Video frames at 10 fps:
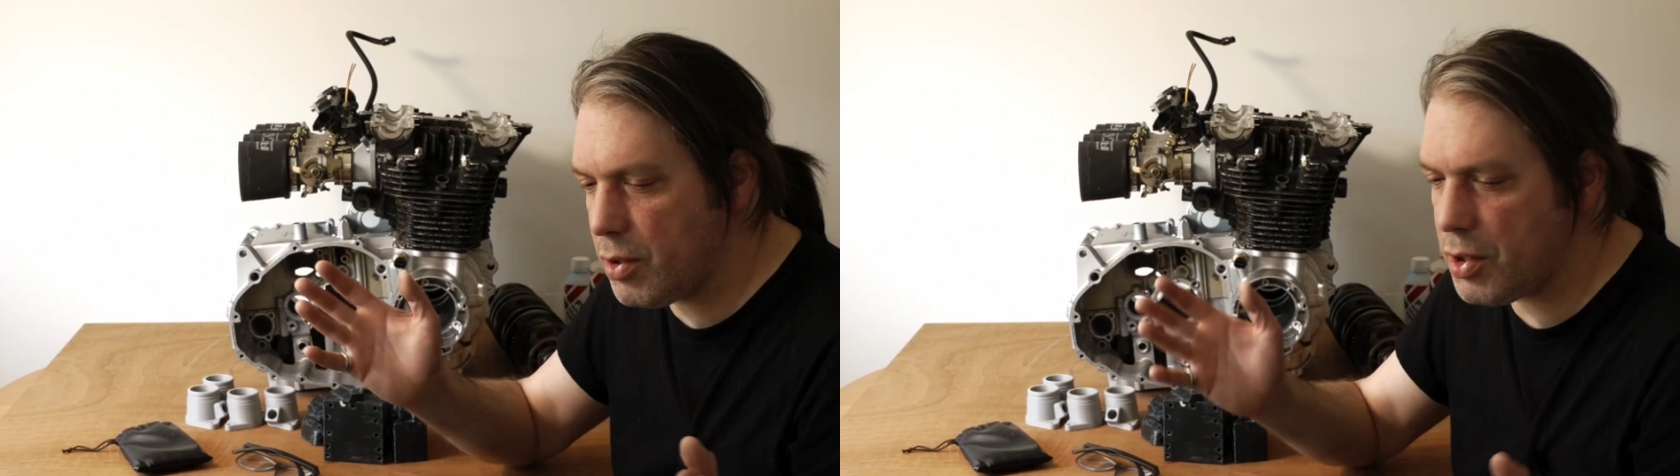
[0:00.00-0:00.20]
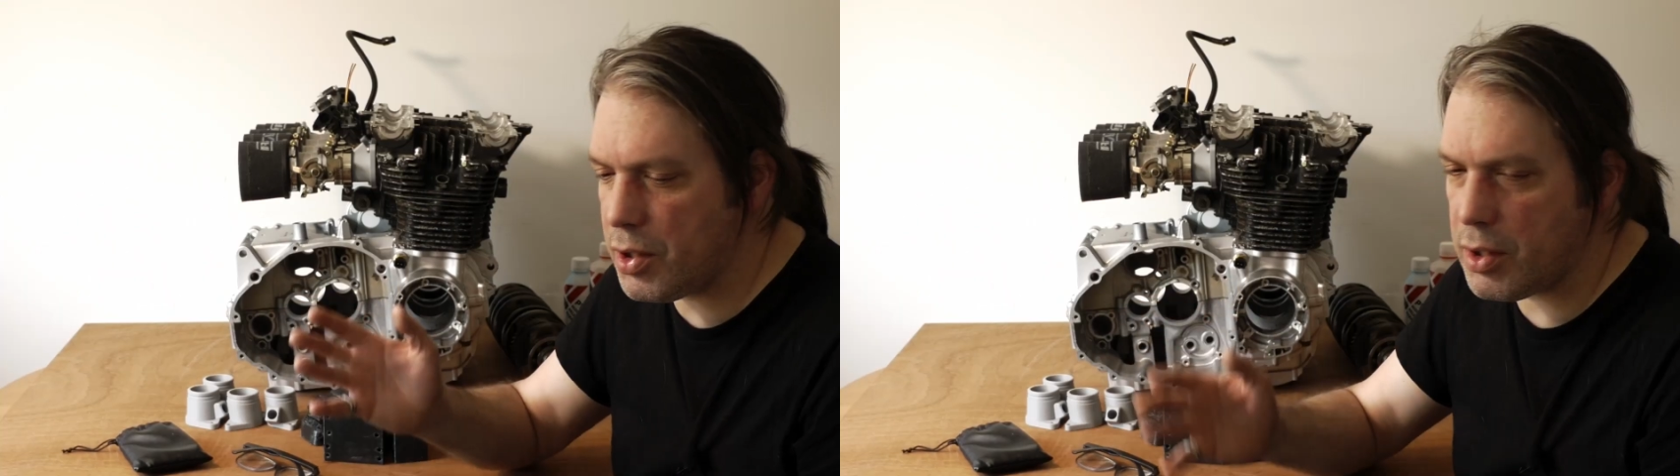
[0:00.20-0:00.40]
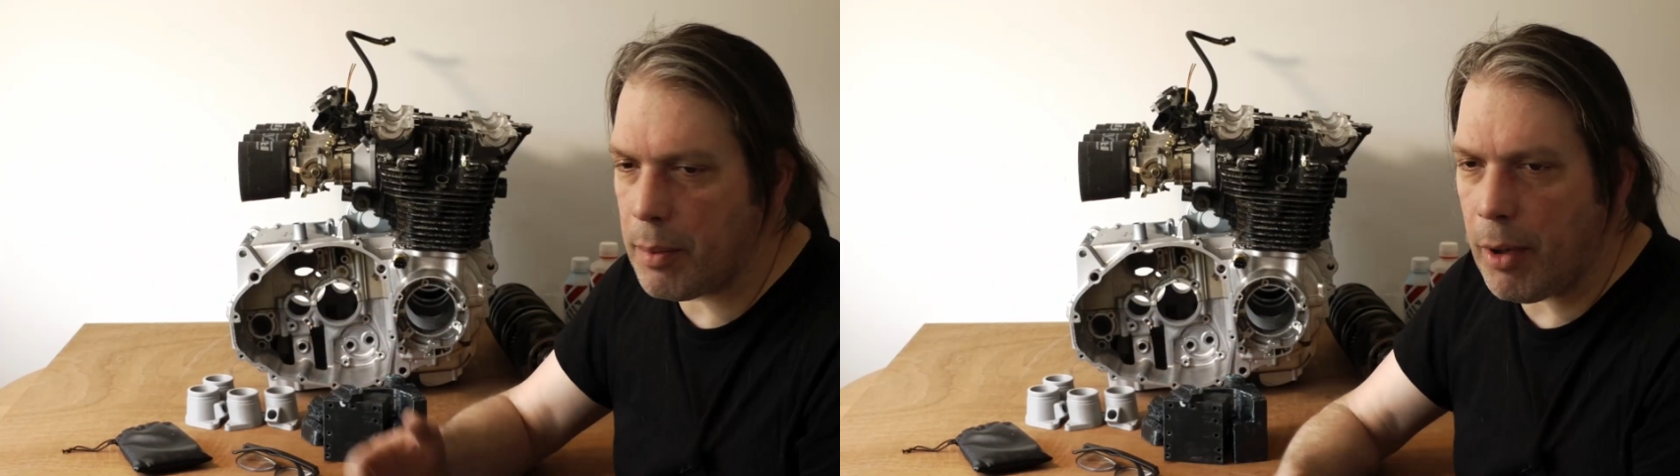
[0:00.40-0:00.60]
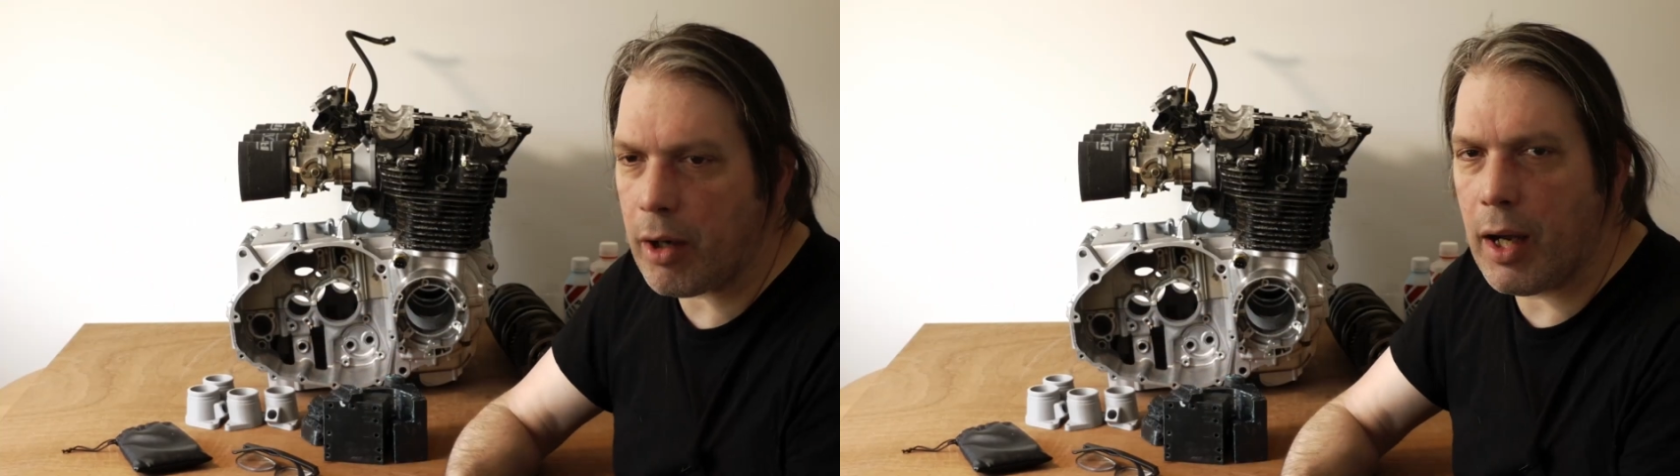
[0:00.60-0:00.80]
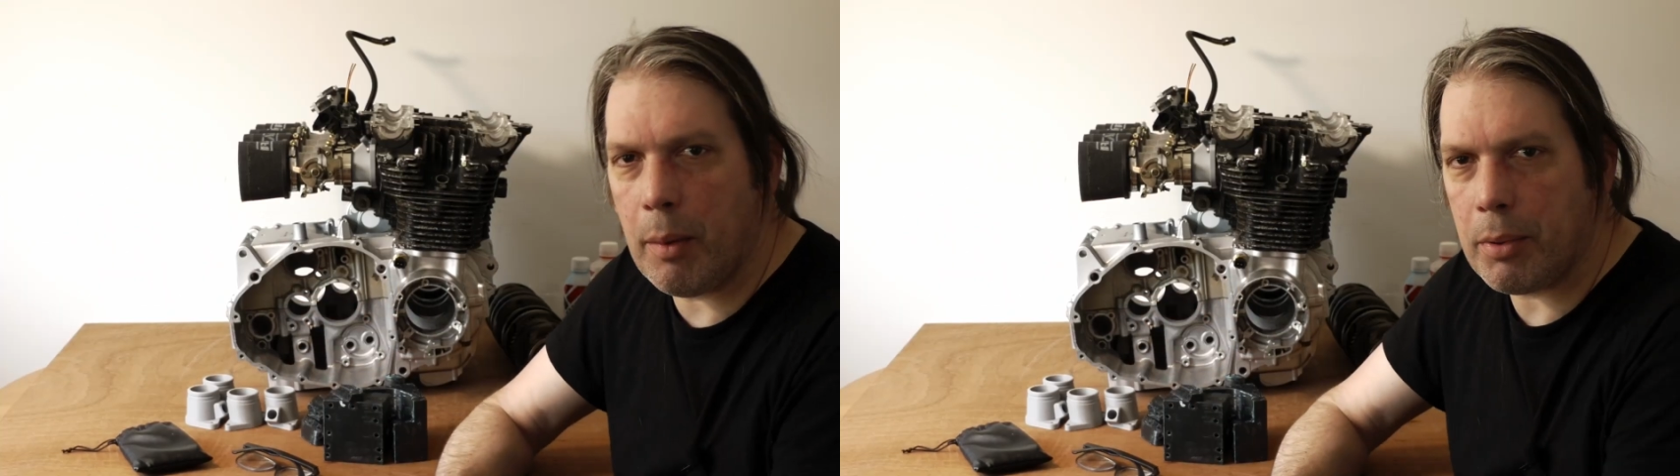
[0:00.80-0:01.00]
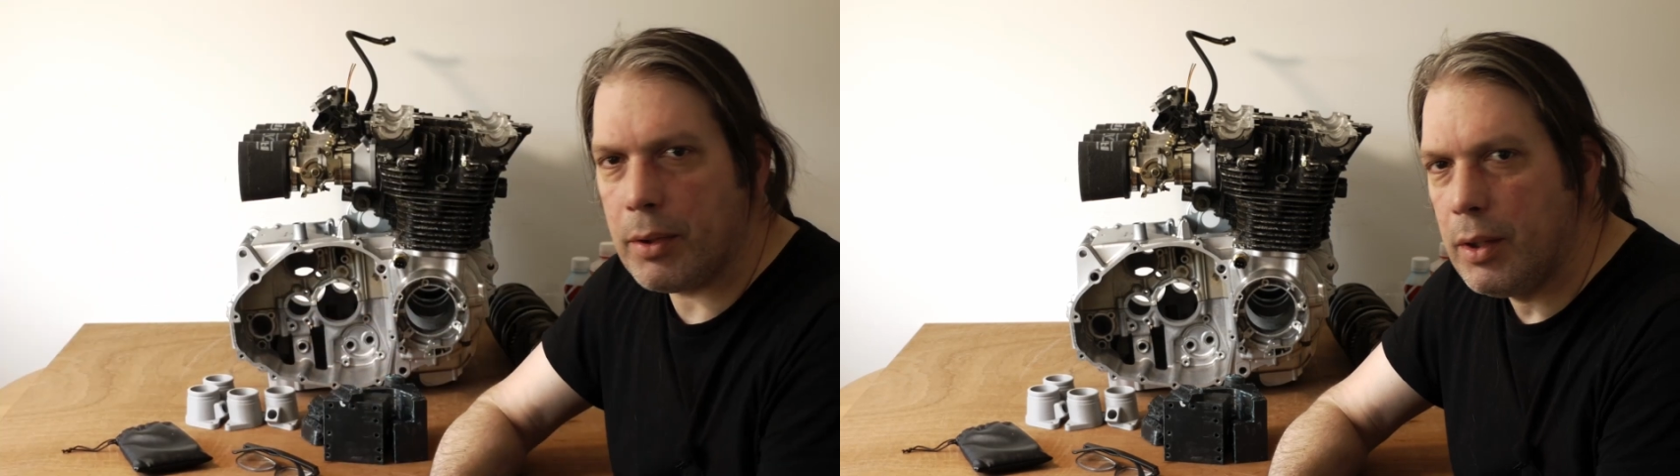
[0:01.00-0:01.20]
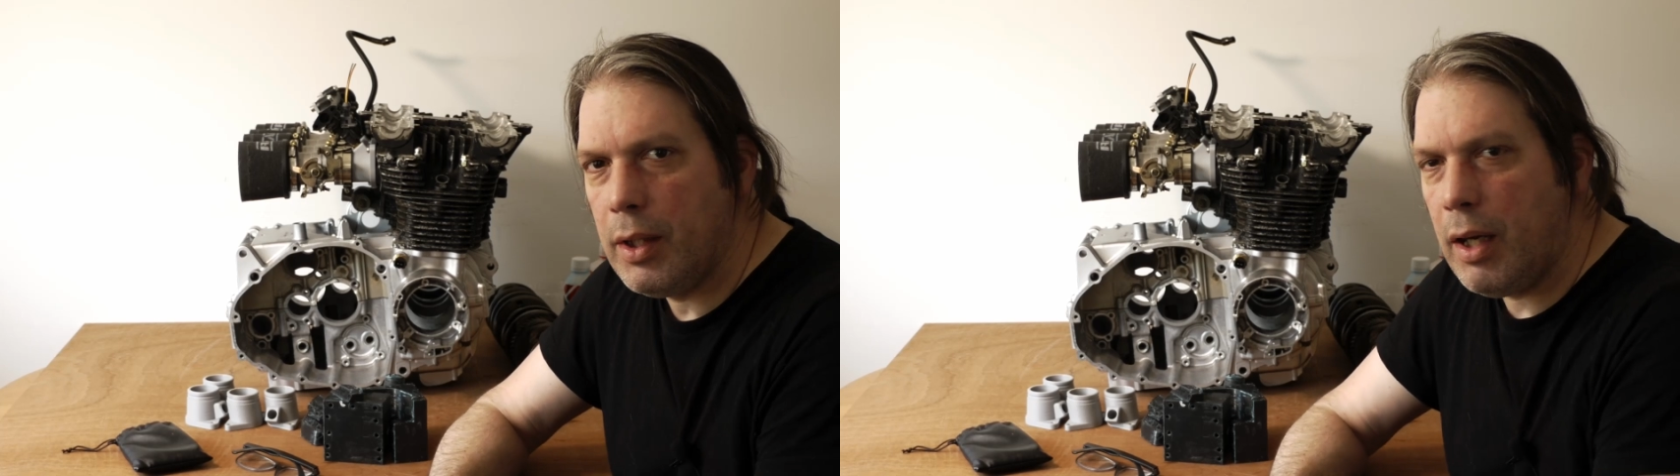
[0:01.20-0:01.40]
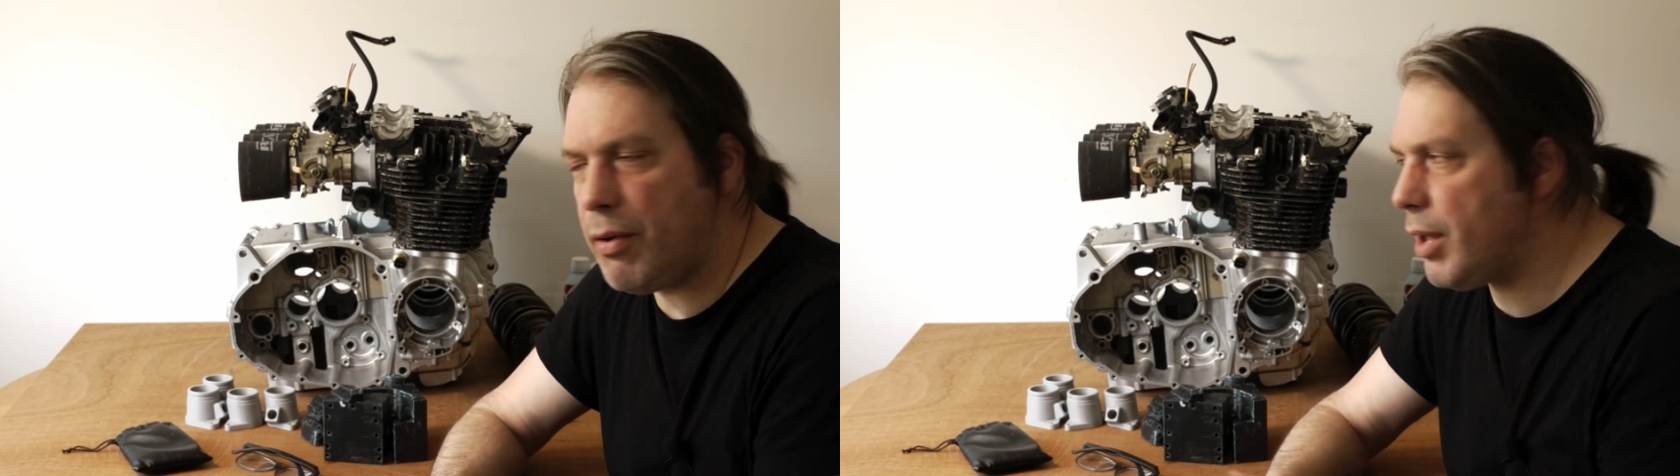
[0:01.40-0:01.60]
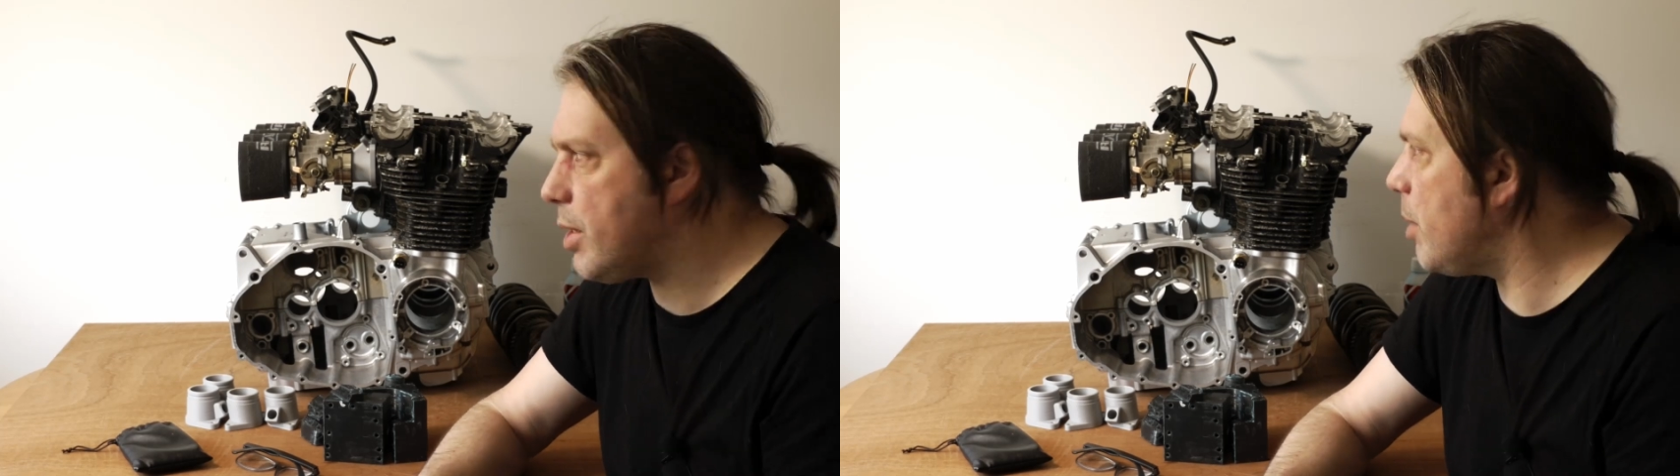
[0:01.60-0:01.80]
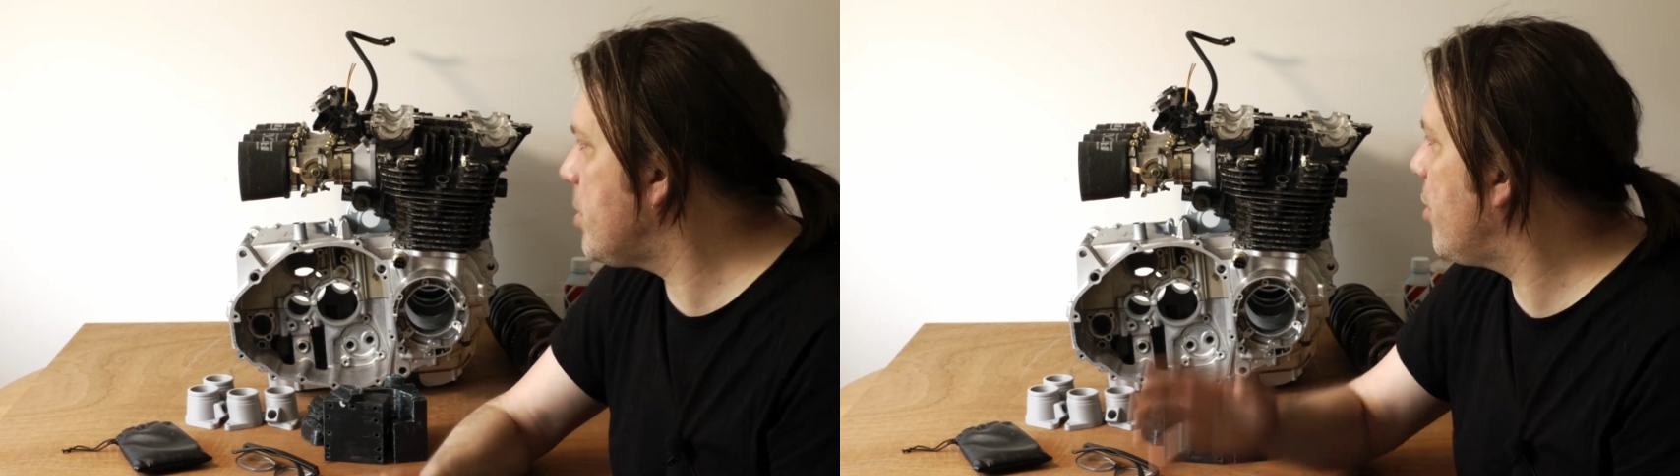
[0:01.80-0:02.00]
just as a mock-up, everything
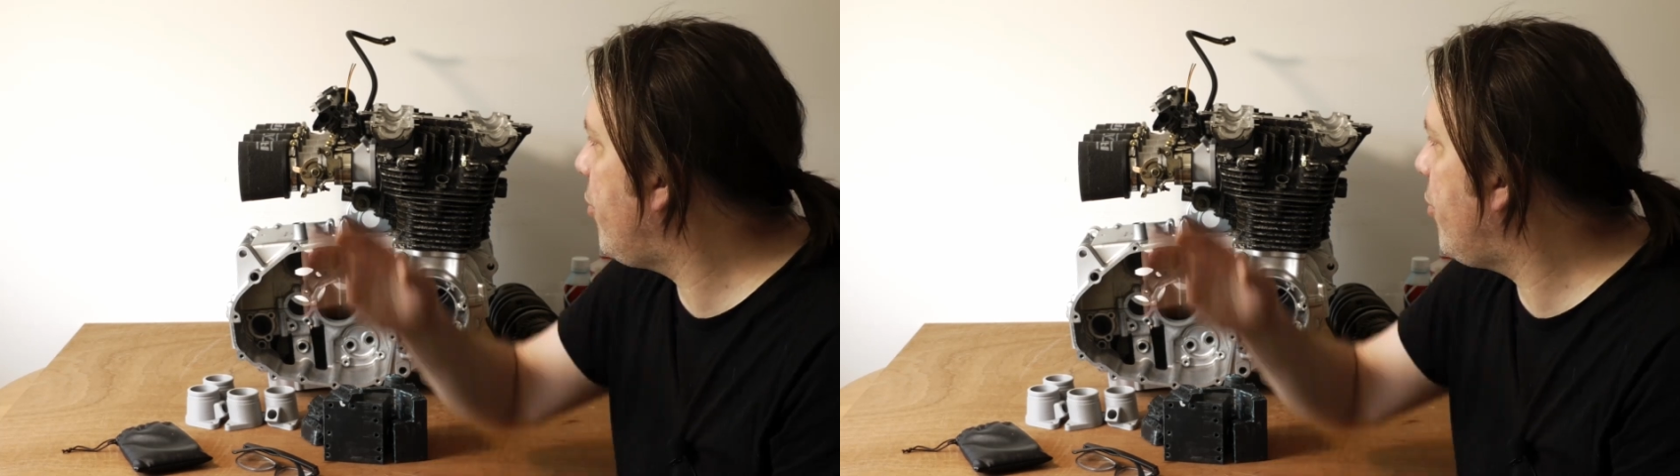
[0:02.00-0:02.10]
seems to